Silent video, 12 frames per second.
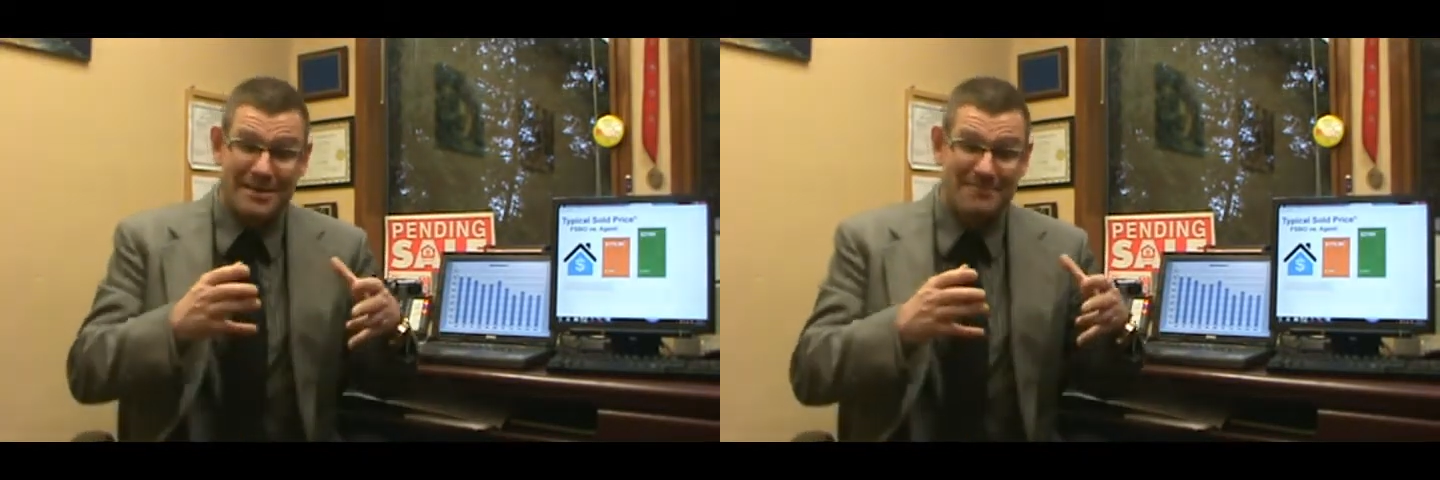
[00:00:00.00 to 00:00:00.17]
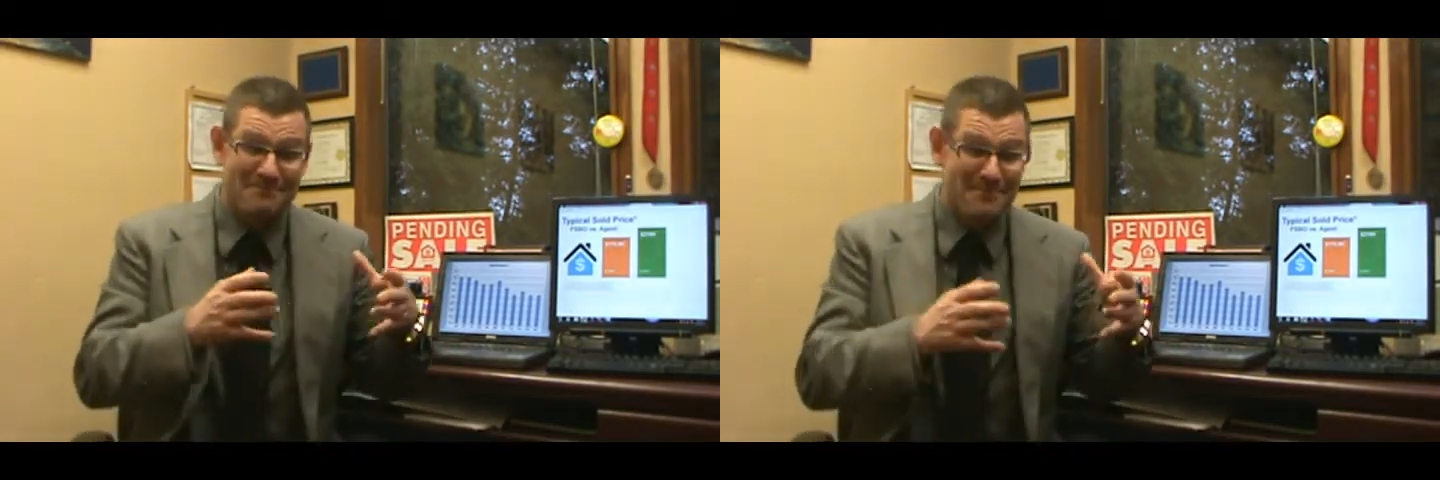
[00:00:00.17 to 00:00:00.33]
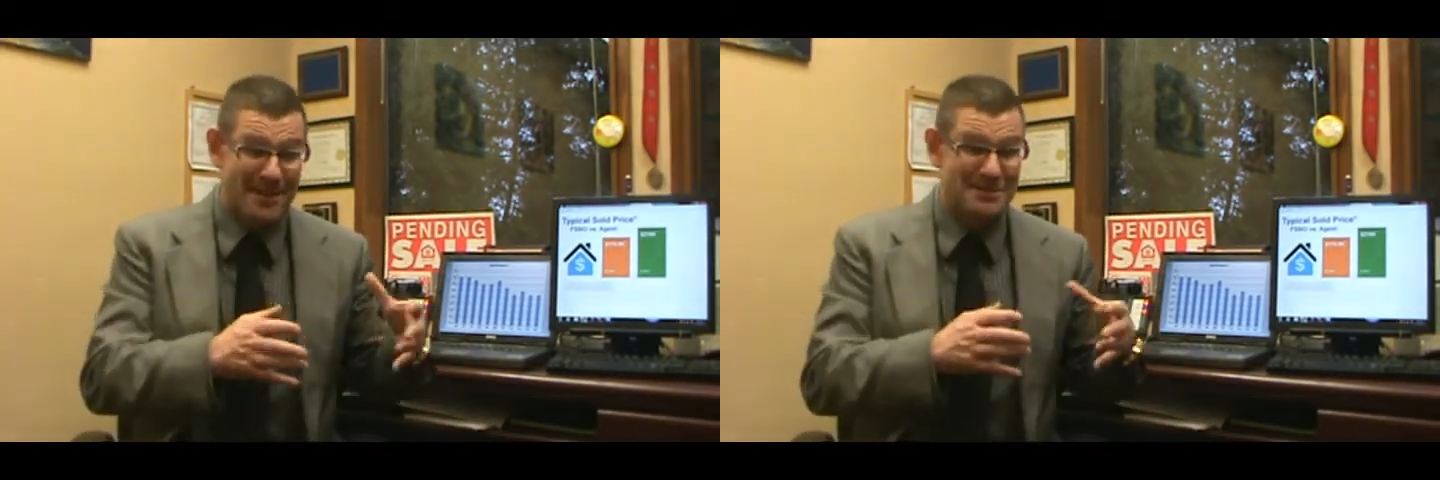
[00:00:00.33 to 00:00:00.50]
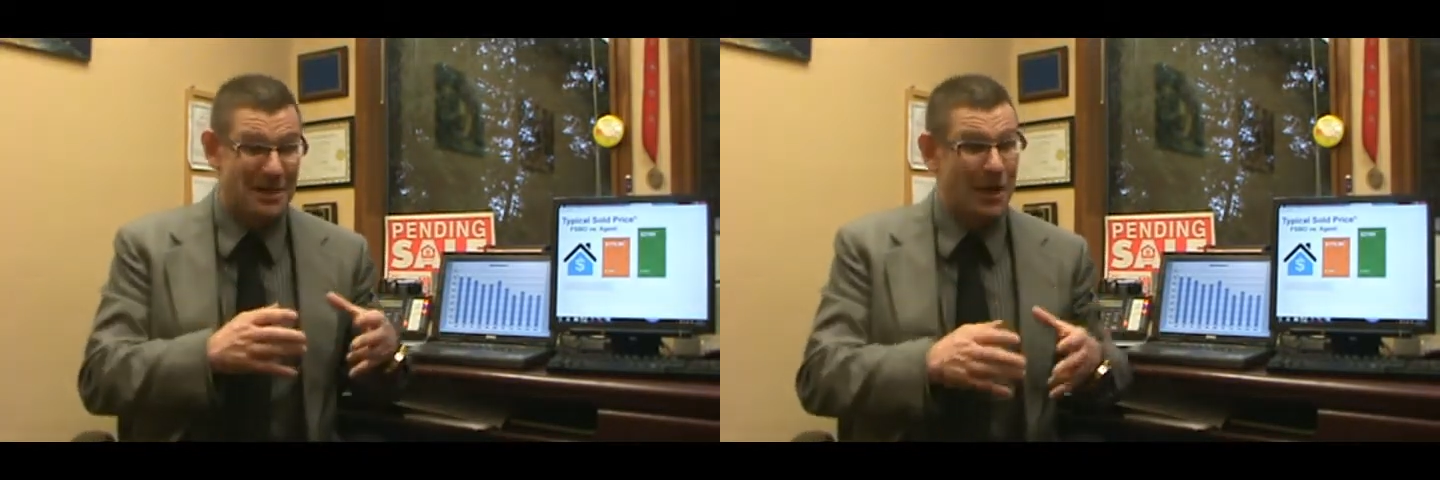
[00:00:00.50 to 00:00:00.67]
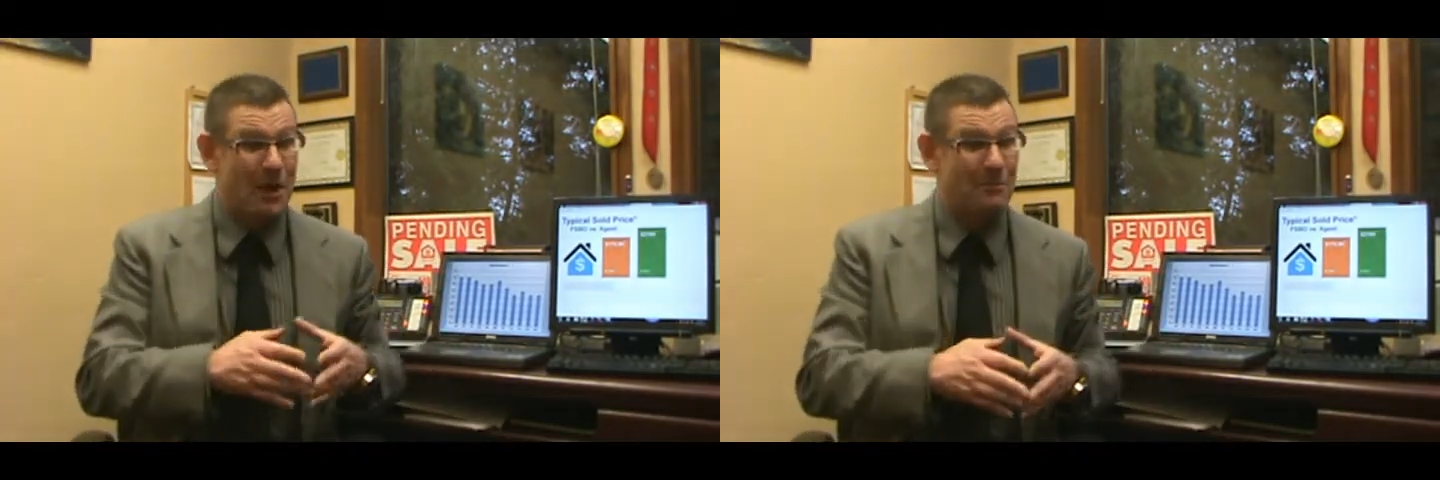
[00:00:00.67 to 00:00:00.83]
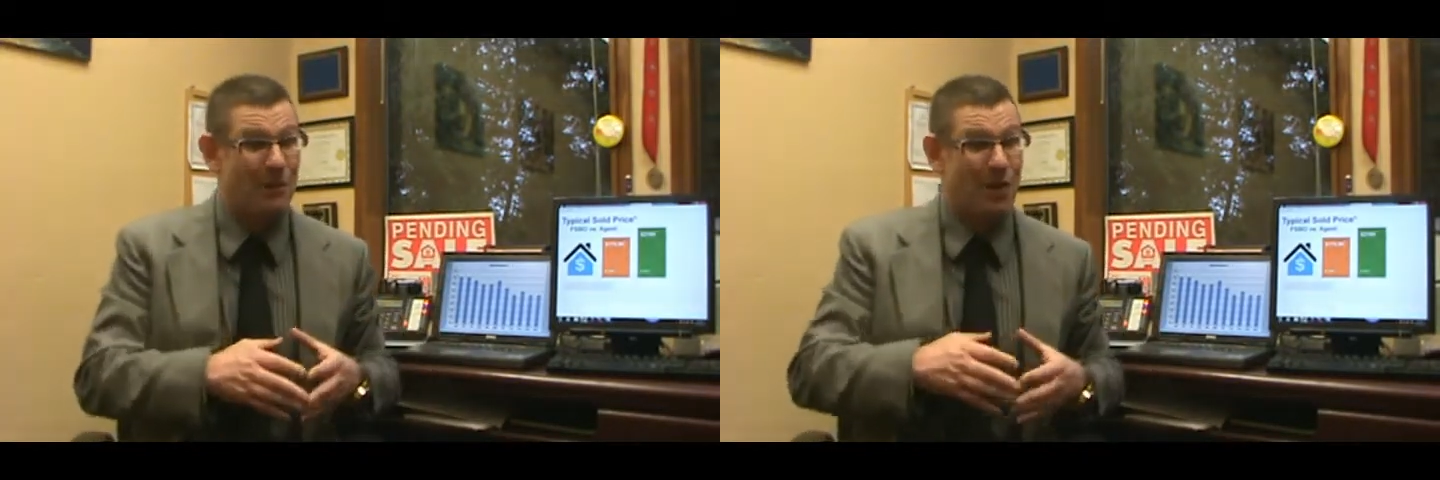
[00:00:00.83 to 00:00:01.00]
mess
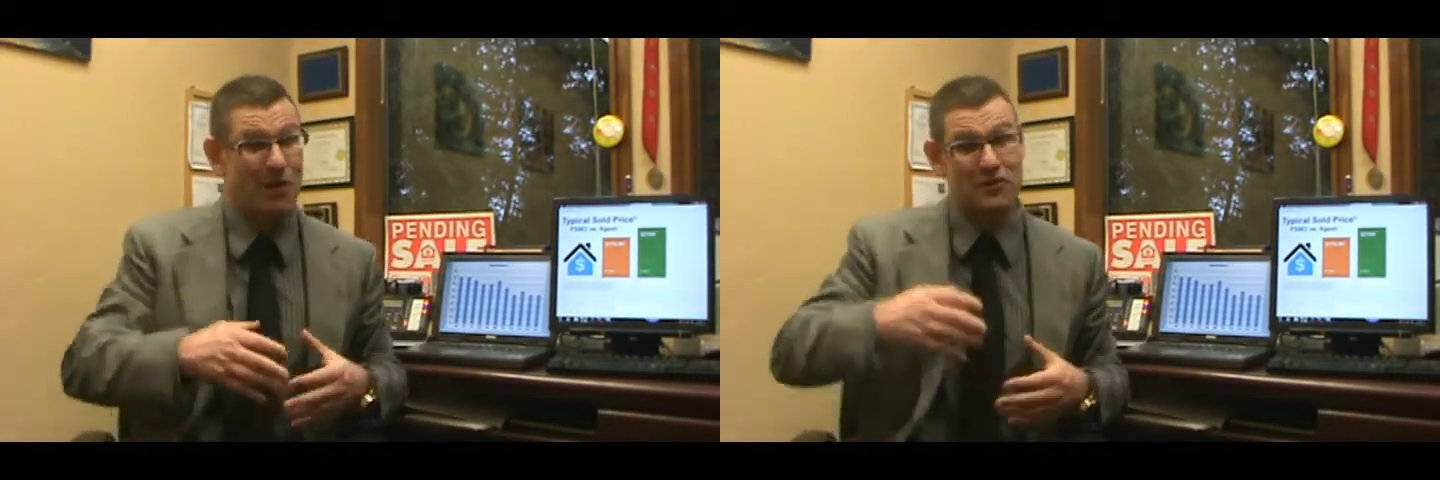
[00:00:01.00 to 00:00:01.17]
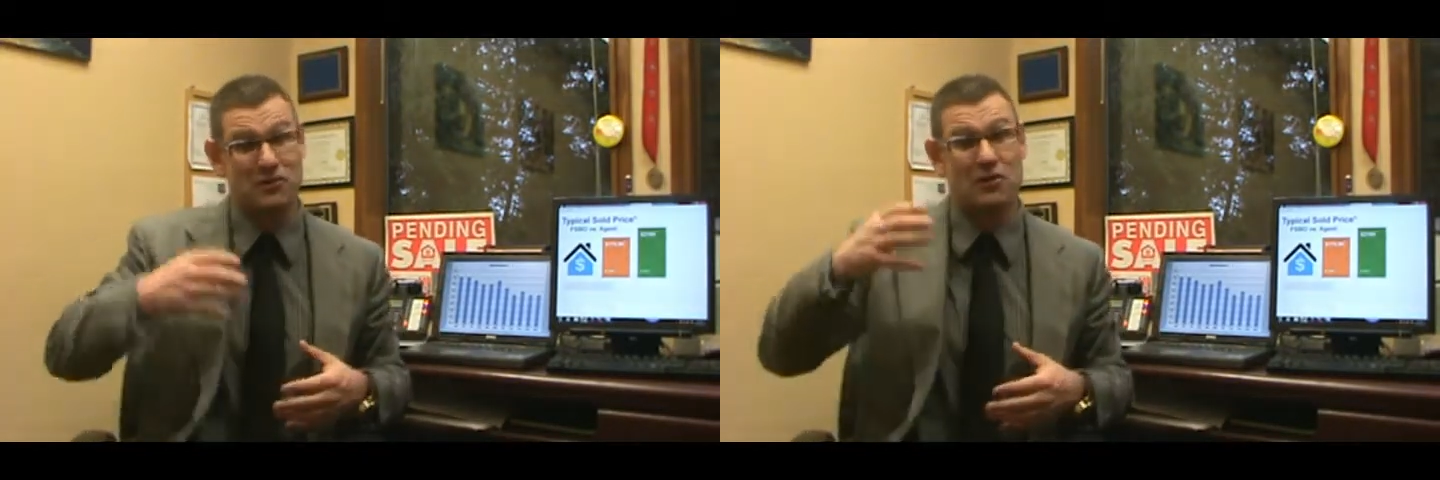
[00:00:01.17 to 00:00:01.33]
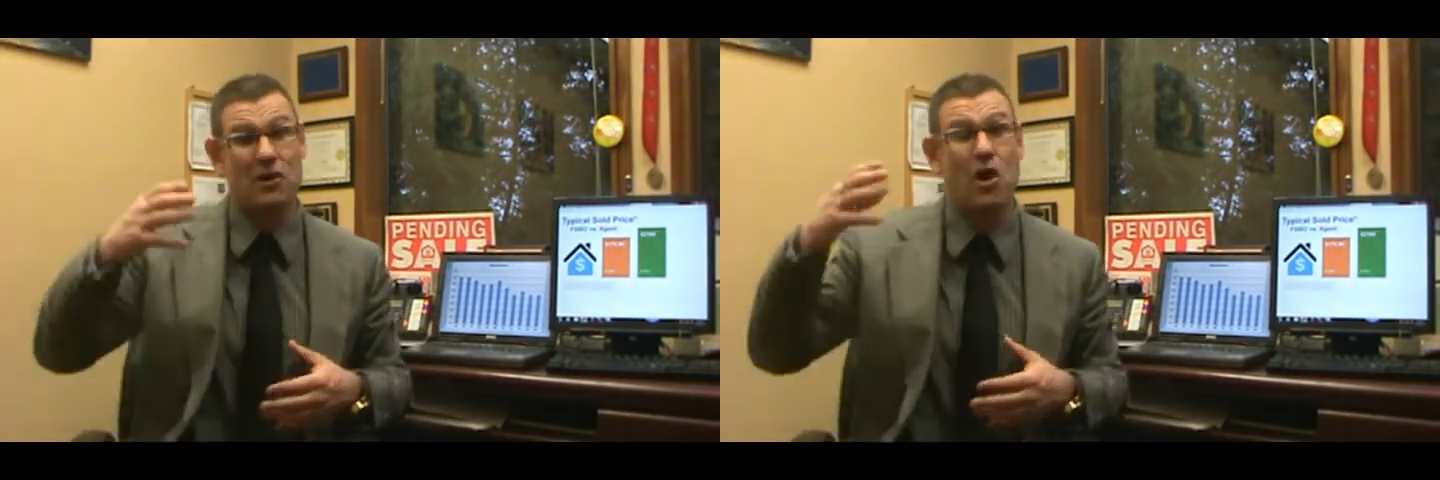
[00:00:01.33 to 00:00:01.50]
up on your